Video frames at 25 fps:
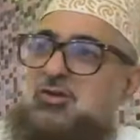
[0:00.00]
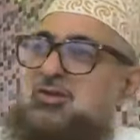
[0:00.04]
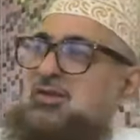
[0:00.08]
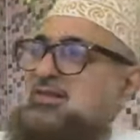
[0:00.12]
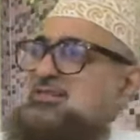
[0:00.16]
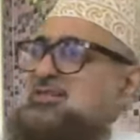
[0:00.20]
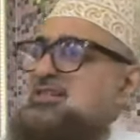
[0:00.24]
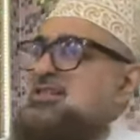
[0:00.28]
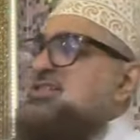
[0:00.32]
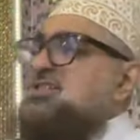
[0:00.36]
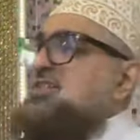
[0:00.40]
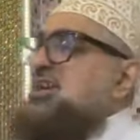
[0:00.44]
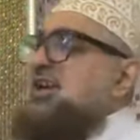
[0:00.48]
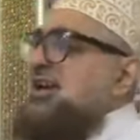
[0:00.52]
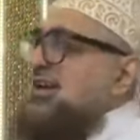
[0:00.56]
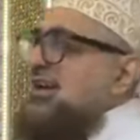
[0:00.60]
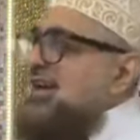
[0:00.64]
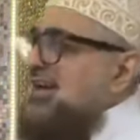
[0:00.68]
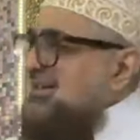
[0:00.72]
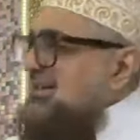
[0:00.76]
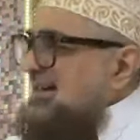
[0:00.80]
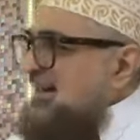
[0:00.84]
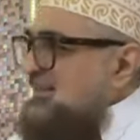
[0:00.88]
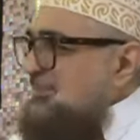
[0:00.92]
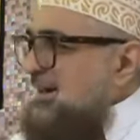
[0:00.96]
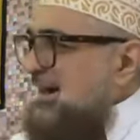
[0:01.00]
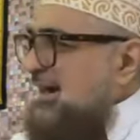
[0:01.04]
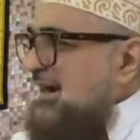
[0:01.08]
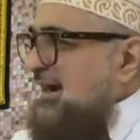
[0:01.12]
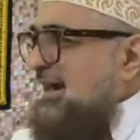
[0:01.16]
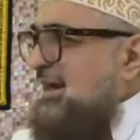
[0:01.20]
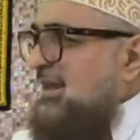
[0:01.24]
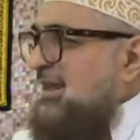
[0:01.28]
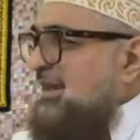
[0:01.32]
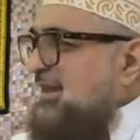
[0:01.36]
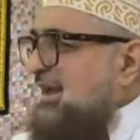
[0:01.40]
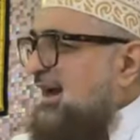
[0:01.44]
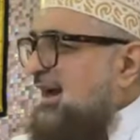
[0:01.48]
So this is
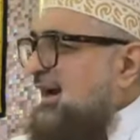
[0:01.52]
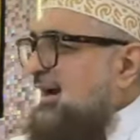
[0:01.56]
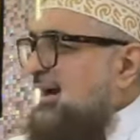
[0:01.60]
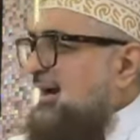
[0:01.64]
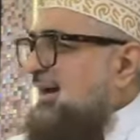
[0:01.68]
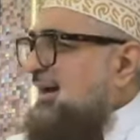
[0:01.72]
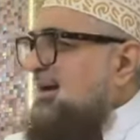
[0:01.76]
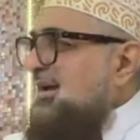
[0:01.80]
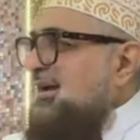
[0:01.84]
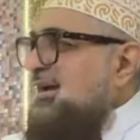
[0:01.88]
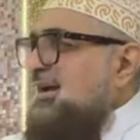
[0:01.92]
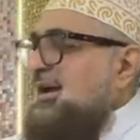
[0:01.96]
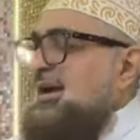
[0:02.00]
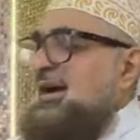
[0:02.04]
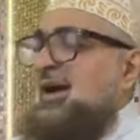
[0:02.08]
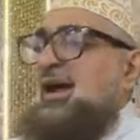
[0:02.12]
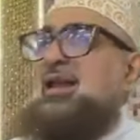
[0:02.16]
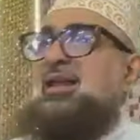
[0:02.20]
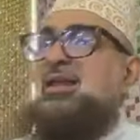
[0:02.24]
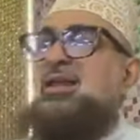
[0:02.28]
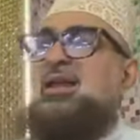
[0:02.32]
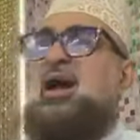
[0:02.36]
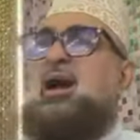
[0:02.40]
created by Allah.